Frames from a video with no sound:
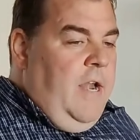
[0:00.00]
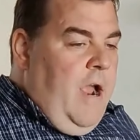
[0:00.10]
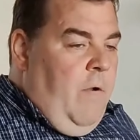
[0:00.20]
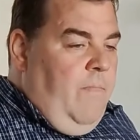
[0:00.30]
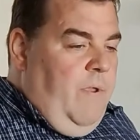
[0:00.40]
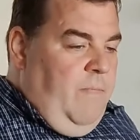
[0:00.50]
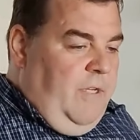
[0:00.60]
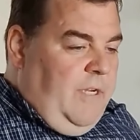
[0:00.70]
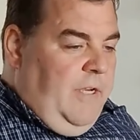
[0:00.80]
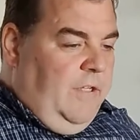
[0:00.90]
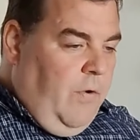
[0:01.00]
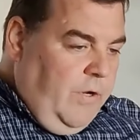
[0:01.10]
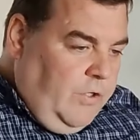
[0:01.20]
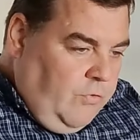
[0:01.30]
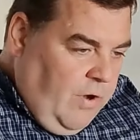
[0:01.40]
Now, besides
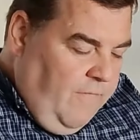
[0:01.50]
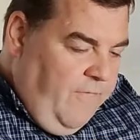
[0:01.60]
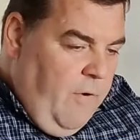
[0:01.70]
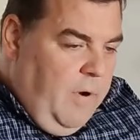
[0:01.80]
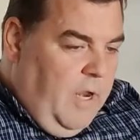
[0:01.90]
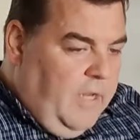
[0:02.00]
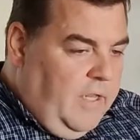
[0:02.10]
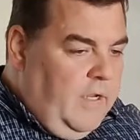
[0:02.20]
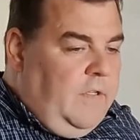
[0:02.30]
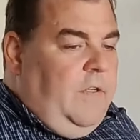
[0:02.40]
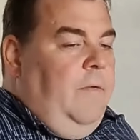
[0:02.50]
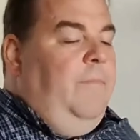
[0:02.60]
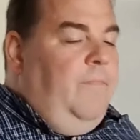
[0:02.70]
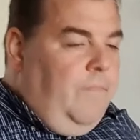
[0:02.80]
going straight forward like this,